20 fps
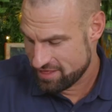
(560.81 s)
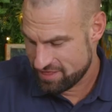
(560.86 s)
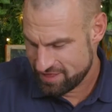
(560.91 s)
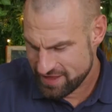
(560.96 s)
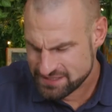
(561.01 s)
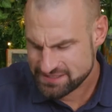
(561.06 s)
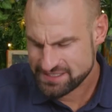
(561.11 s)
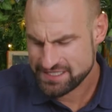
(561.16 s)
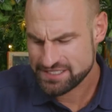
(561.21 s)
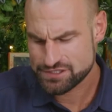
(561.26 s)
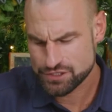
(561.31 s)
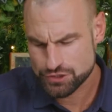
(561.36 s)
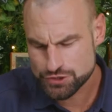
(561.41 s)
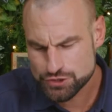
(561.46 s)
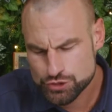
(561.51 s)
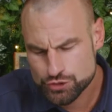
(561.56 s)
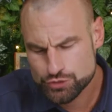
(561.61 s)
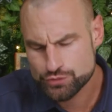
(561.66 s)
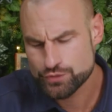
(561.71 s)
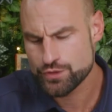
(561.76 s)
This is a
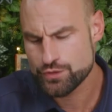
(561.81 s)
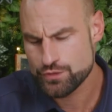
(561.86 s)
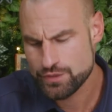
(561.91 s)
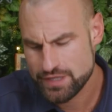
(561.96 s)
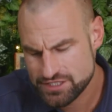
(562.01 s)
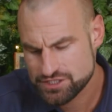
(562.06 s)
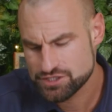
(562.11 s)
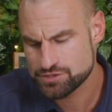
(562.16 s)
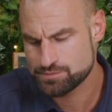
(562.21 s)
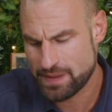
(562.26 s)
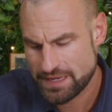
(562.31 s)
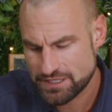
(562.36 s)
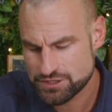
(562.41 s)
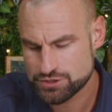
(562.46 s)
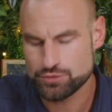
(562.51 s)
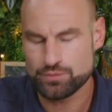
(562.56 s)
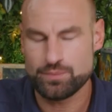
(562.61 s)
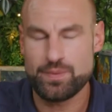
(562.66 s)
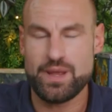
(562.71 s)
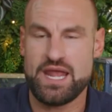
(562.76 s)
truly
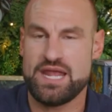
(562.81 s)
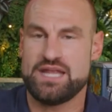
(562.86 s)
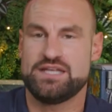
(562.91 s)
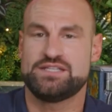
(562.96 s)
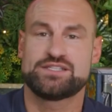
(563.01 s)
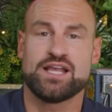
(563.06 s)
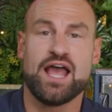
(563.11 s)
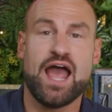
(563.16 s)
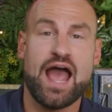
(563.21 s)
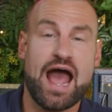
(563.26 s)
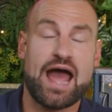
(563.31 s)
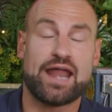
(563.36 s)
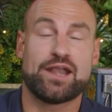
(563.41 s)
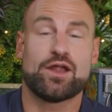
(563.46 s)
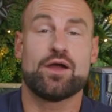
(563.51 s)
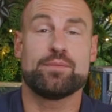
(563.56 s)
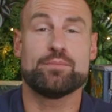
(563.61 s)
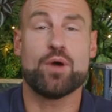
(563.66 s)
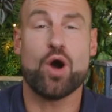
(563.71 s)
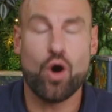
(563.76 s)
special piece and
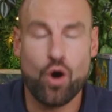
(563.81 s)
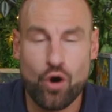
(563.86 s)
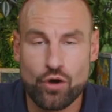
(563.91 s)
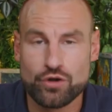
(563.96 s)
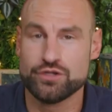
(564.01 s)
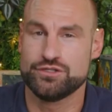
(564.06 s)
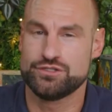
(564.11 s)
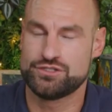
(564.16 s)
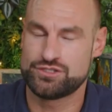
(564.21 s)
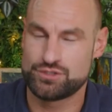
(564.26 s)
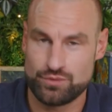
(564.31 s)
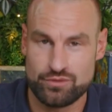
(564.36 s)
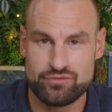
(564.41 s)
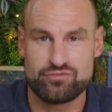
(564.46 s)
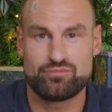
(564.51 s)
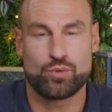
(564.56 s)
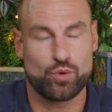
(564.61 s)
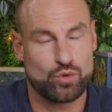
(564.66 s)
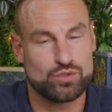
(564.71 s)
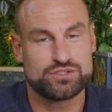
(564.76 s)
I'm honoured to
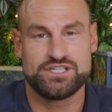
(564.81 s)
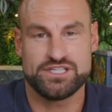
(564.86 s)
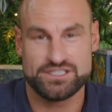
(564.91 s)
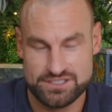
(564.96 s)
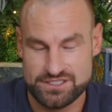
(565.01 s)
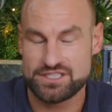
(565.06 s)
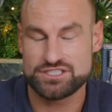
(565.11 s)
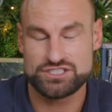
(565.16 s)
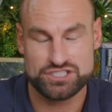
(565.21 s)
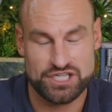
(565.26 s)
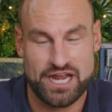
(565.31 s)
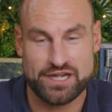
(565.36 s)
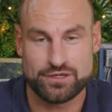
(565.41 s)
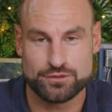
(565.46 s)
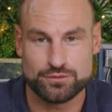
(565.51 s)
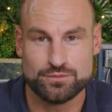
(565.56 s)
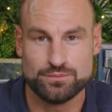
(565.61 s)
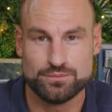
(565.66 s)
have brought it to the channel.